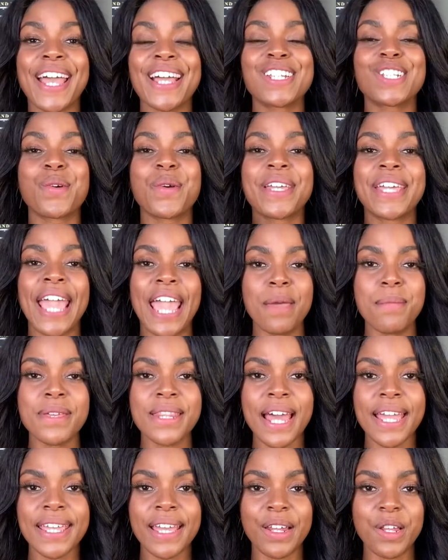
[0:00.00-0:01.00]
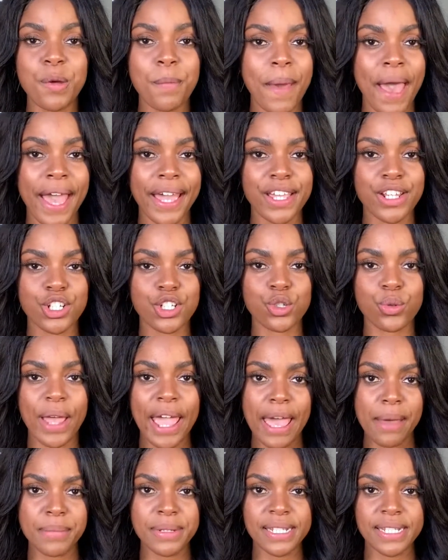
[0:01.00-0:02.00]
so it came in that yellow package through
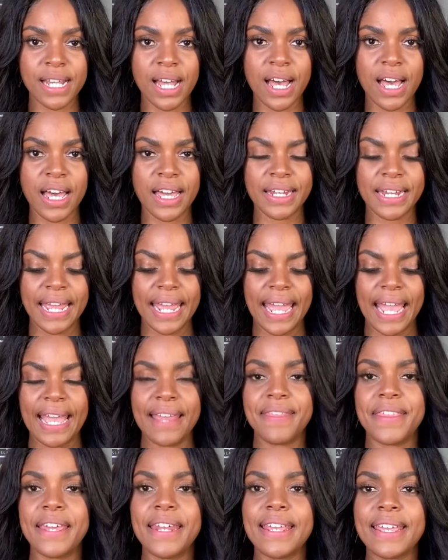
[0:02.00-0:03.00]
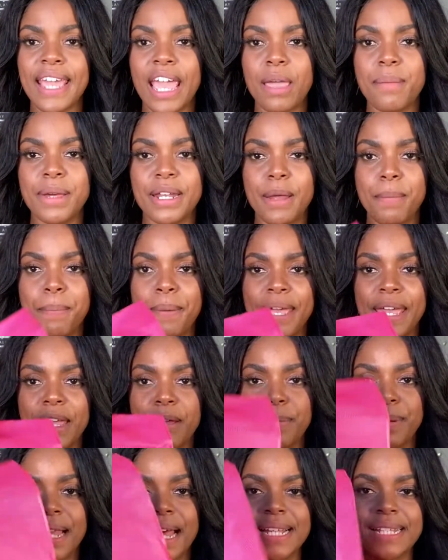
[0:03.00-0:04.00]
Amazon, and then it came in a
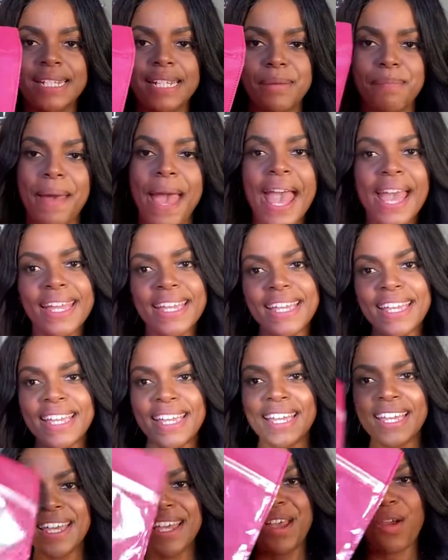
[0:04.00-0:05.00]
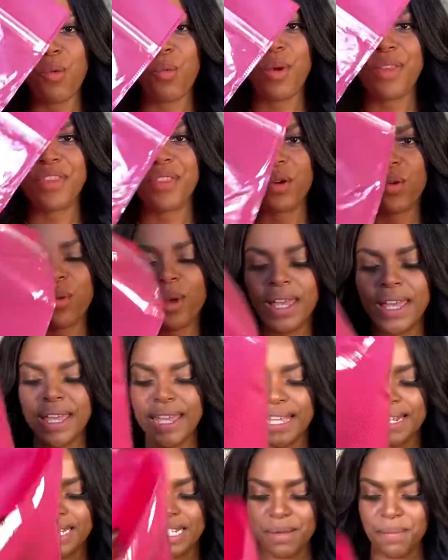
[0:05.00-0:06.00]
pink plastic baggie with the
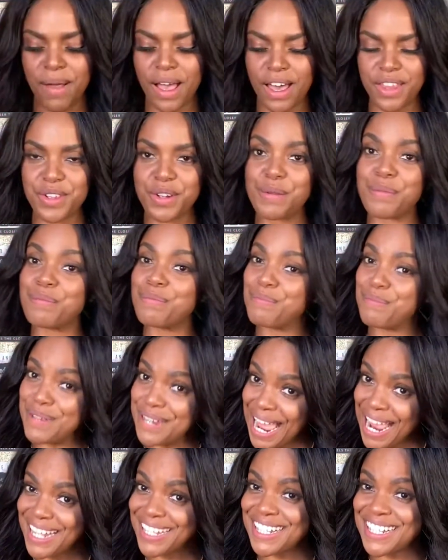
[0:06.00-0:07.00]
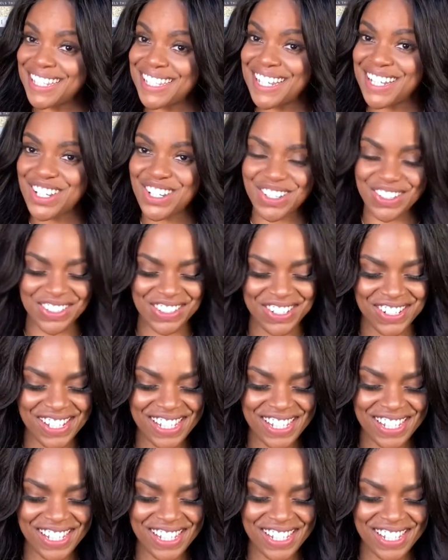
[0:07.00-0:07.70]
wig and some other nice essentials,